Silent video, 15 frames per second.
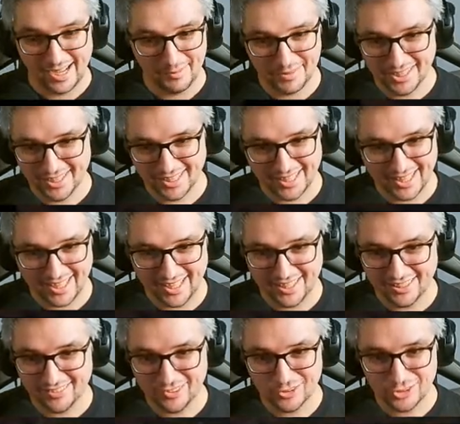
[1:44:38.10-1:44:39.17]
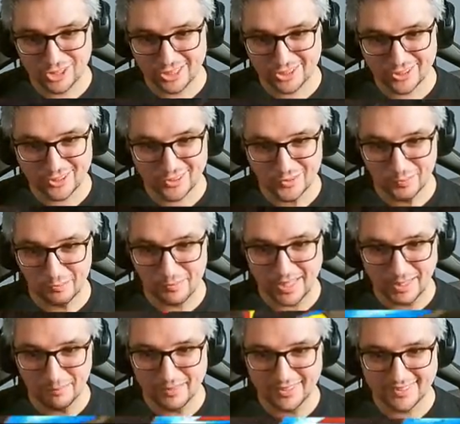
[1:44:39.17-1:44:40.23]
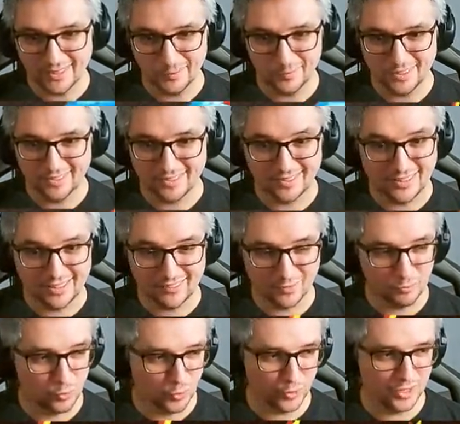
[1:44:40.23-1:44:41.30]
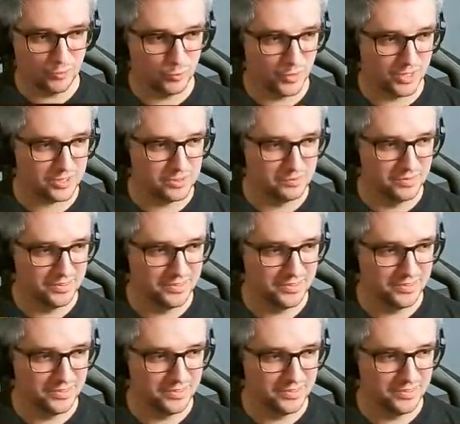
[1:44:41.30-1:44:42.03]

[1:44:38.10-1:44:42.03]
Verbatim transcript: I mean, any suggestion to make me skip this, Nils? More than welcome.